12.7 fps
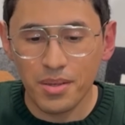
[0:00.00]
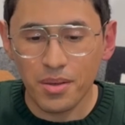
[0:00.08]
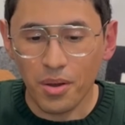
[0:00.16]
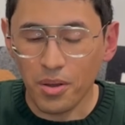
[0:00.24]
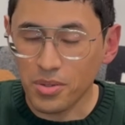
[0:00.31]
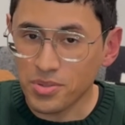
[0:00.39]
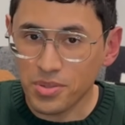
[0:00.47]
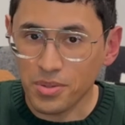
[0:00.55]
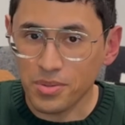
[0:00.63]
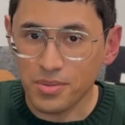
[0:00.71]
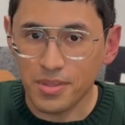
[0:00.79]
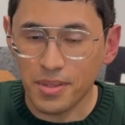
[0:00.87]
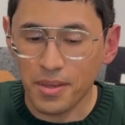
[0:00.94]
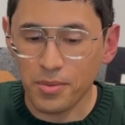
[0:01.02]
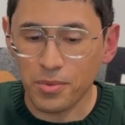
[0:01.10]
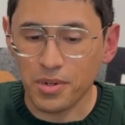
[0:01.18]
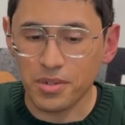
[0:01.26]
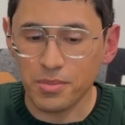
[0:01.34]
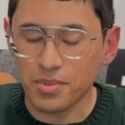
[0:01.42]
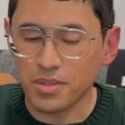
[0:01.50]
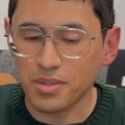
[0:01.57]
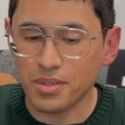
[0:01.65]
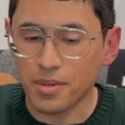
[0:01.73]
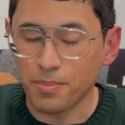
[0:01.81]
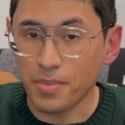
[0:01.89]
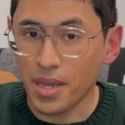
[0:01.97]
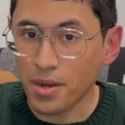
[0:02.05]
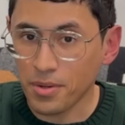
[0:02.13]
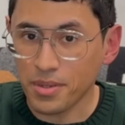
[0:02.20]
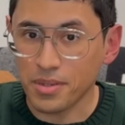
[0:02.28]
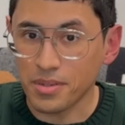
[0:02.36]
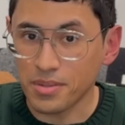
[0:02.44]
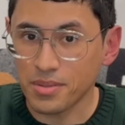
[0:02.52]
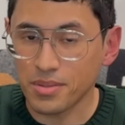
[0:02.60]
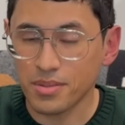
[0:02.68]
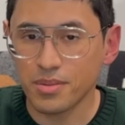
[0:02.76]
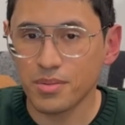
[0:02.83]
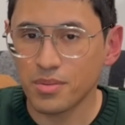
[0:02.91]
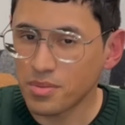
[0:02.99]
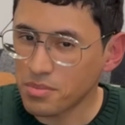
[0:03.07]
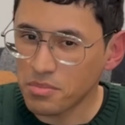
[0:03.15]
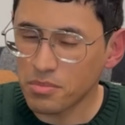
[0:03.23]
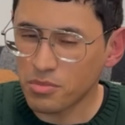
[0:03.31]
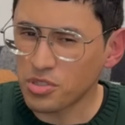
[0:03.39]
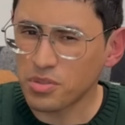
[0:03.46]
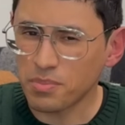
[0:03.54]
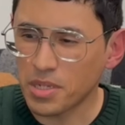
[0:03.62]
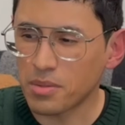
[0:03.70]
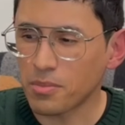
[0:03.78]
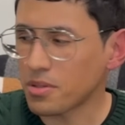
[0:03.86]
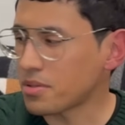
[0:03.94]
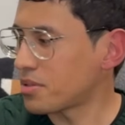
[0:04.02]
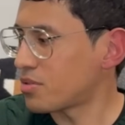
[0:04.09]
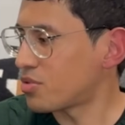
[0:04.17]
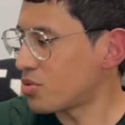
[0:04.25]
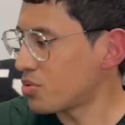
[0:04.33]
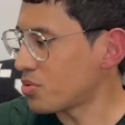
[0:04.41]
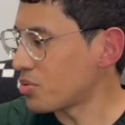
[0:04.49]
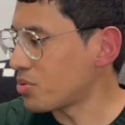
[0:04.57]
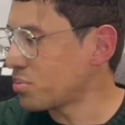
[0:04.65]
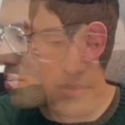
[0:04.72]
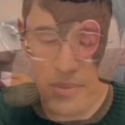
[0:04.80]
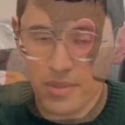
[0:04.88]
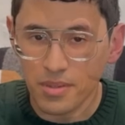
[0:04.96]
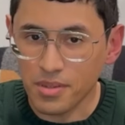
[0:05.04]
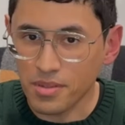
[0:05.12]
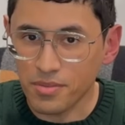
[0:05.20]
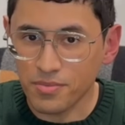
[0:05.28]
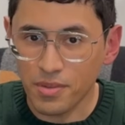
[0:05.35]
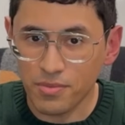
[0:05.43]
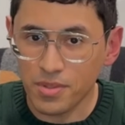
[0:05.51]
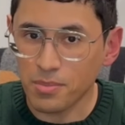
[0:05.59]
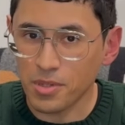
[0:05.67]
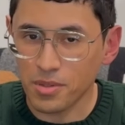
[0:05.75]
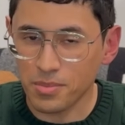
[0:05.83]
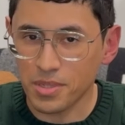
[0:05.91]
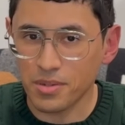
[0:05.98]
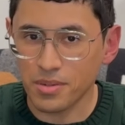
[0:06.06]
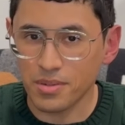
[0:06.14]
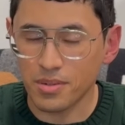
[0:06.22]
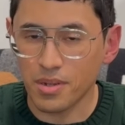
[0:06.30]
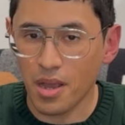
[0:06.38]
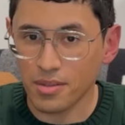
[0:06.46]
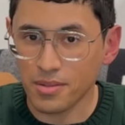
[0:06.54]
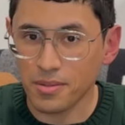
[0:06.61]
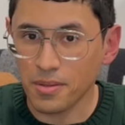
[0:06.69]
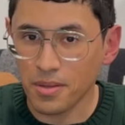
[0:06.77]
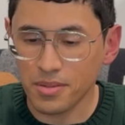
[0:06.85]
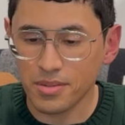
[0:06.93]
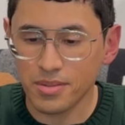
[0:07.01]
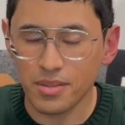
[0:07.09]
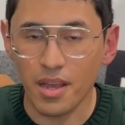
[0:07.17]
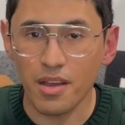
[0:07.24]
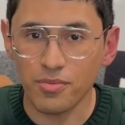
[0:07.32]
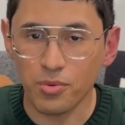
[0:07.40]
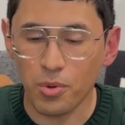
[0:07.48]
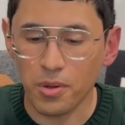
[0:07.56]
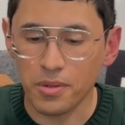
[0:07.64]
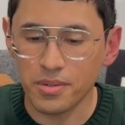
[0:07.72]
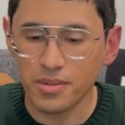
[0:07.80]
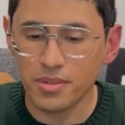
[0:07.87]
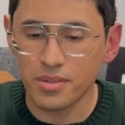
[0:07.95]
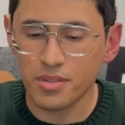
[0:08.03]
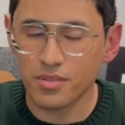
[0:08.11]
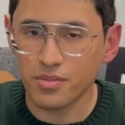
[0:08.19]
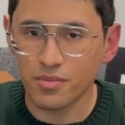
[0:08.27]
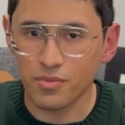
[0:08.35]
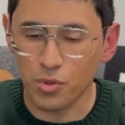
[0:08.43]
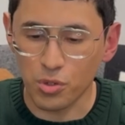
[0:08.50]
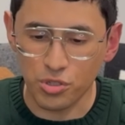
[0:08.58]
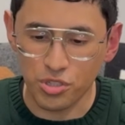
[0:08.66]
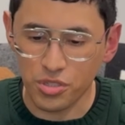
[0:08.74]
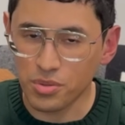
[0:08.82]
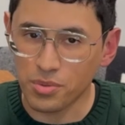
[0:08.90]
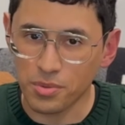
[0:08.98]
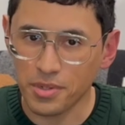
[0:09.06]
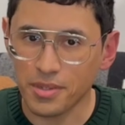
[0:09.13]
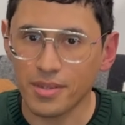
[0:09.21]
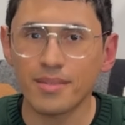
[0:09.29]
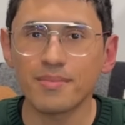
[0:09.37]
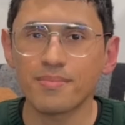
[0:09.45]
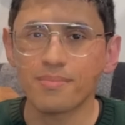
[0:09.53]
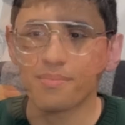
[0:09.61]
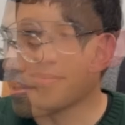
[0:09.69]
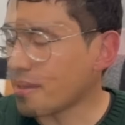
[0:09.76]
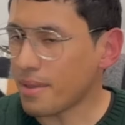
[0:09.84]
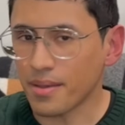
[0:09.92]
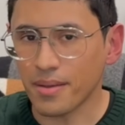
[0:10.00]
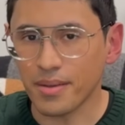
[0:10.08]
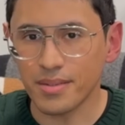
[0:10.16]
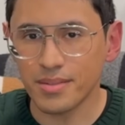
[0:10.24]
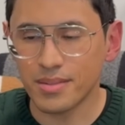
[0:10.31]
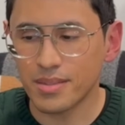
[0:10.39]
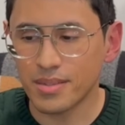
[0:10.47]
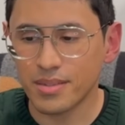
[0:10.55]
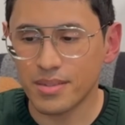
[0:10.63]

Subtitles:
Also, today we're going to be comparing it just minimally to the 50mm Noctilux f1 version 3 and